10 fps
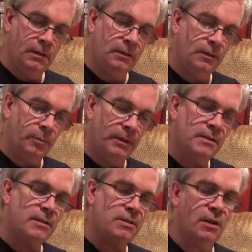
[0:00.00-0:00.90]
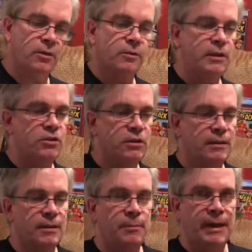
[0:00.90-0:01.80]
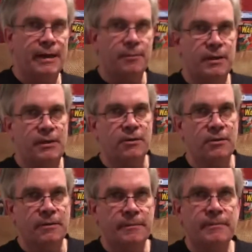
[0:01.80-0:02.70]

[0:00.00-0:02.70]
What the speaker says: A little bit of discoloration at the bottom here.